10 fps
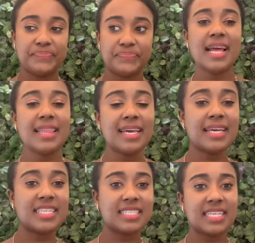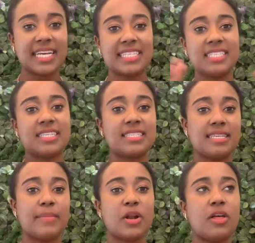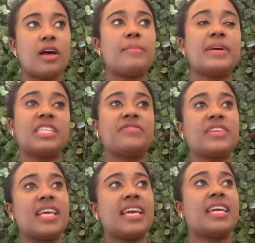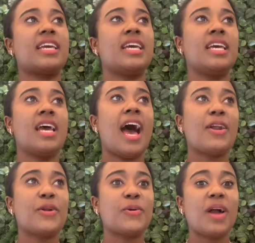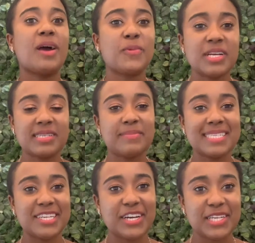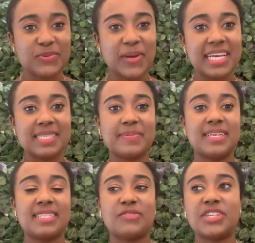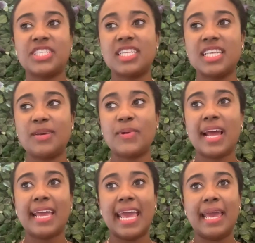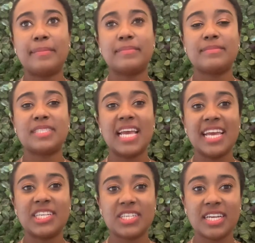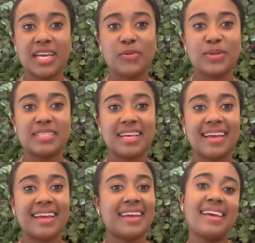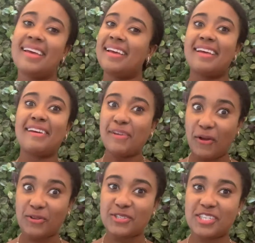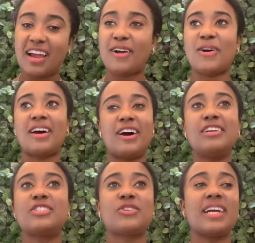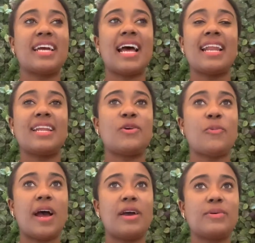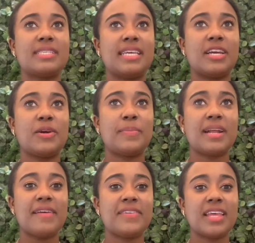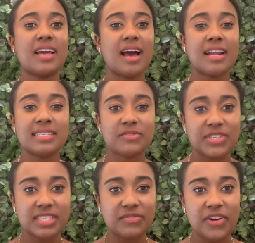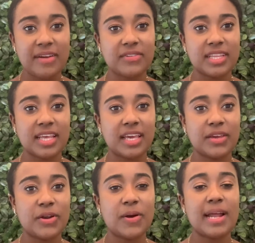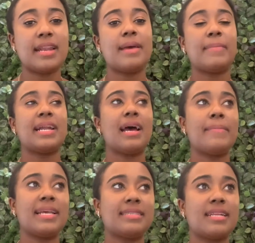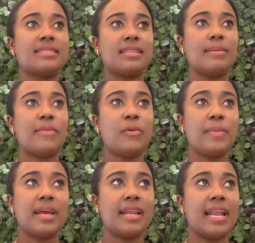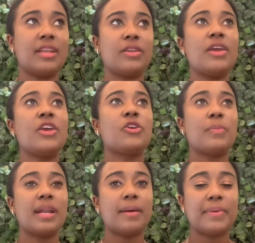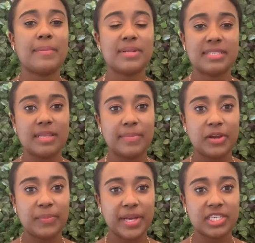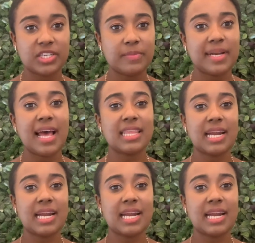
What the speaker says: I think just like to sum it all up, I just feel like, I don't know, God works in mysterious ways because originally when I came to Asia, it was like culture shock on 100. I didn't know why I was here, but I feel like God has a reason for everything, you know, and it might not make sense in the moment and you might not be able to see the bigger picture, but now that